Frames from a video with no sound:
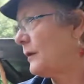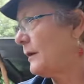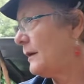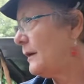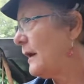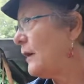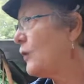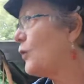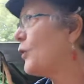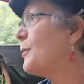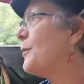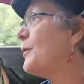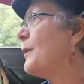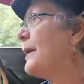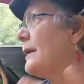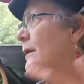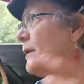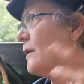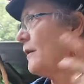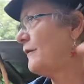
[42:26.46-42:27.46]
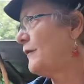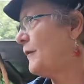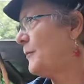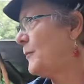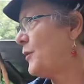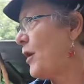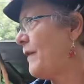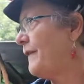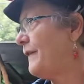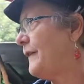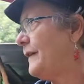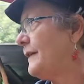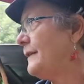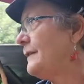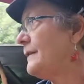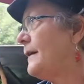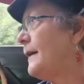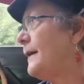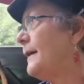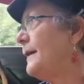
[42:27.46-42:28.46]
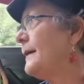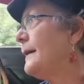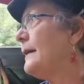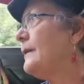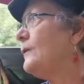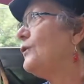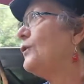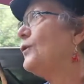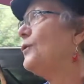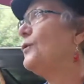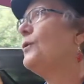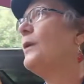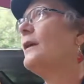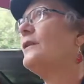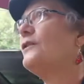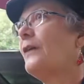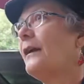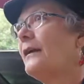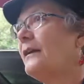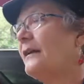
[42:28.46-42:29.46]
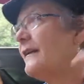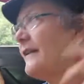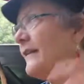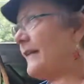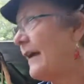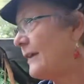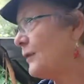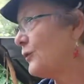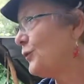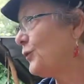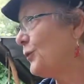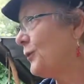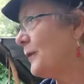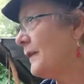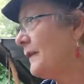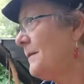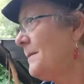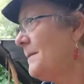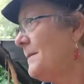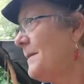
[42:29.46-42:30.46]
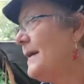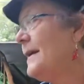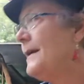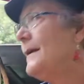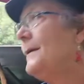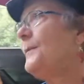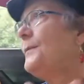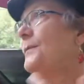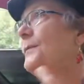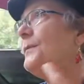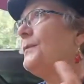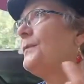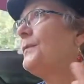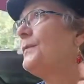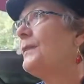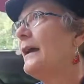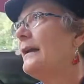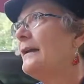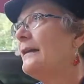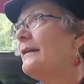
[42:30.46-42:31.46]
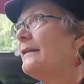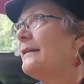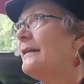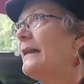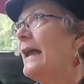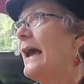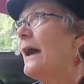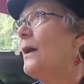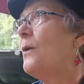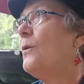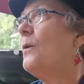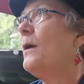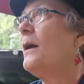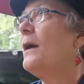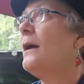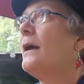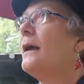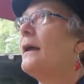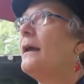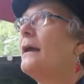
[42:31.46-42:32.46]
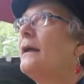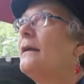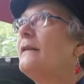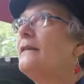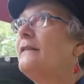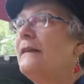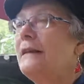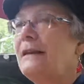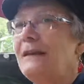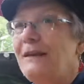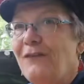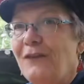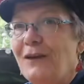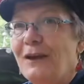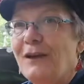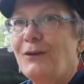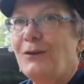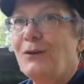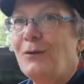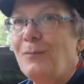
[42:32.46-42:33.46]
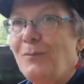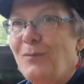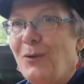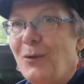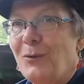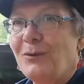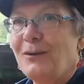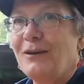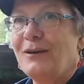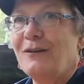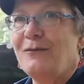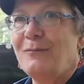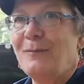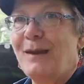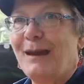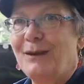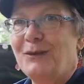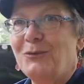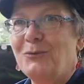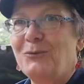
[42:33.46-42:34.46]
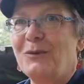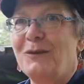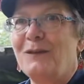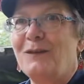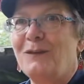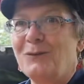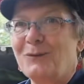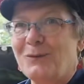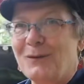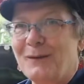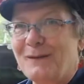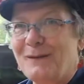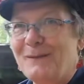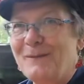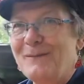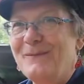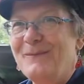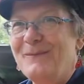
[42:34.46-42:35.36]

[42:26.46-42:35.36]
incorporated non-for-profit into attracting cycle tourism. That is now a significant component of Manitoulin's tourism.